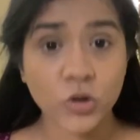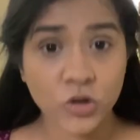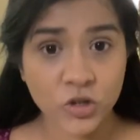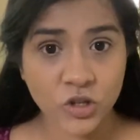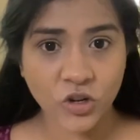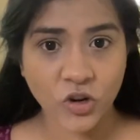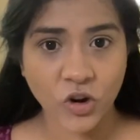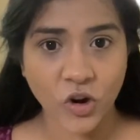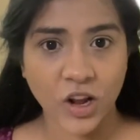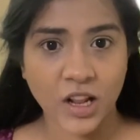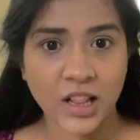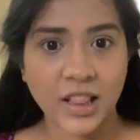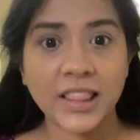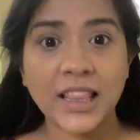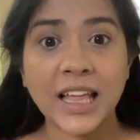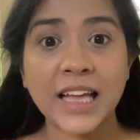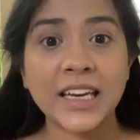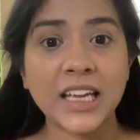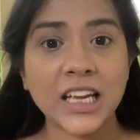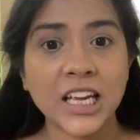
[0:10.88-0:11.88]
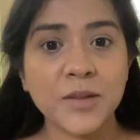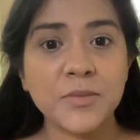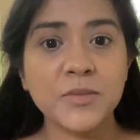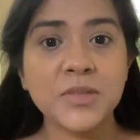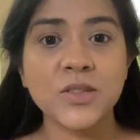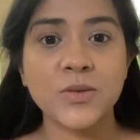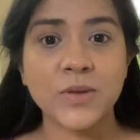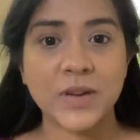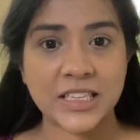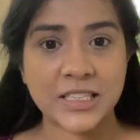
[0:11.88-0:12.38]
protocol that
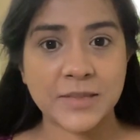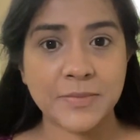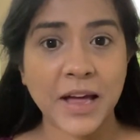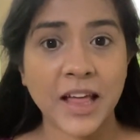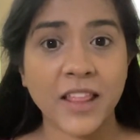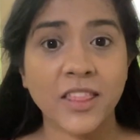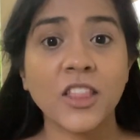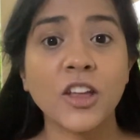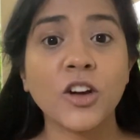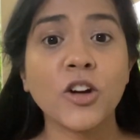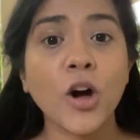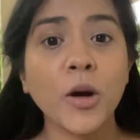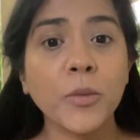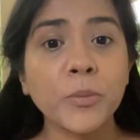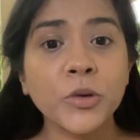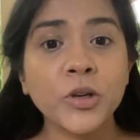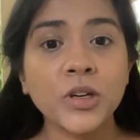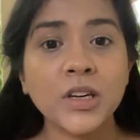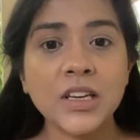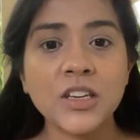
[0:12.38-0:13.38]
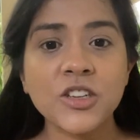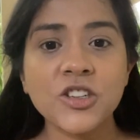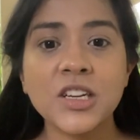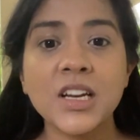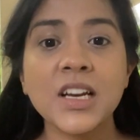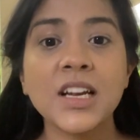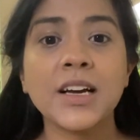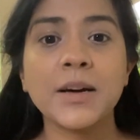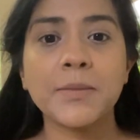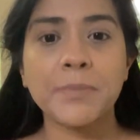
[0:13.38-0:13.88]
aims to expand the
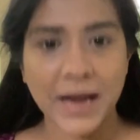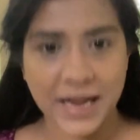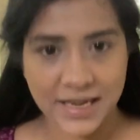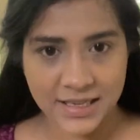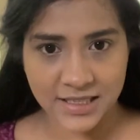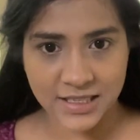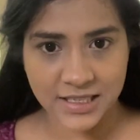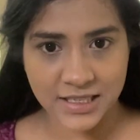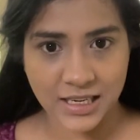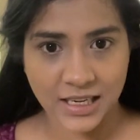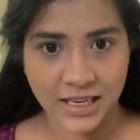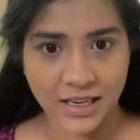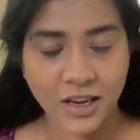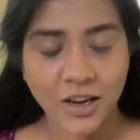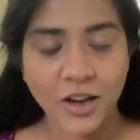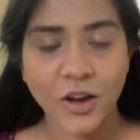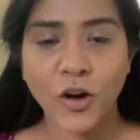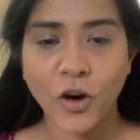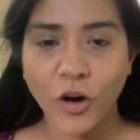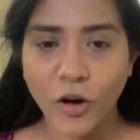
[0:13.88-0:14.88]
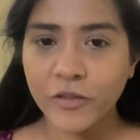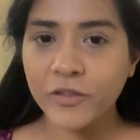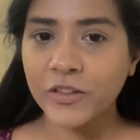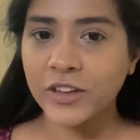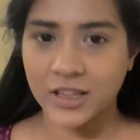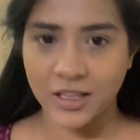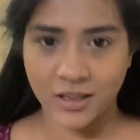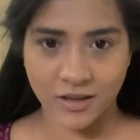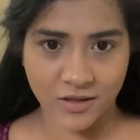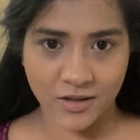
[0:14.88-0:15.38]
computational capacity of
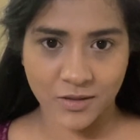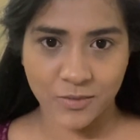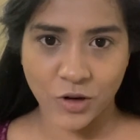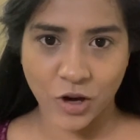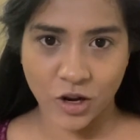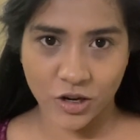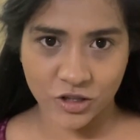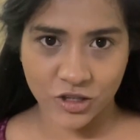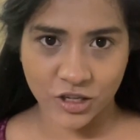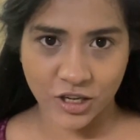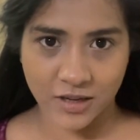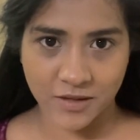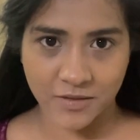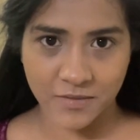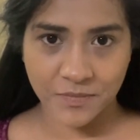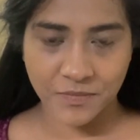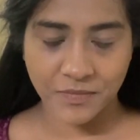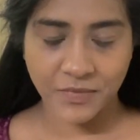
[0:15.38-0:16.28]
Ethereum blockchain.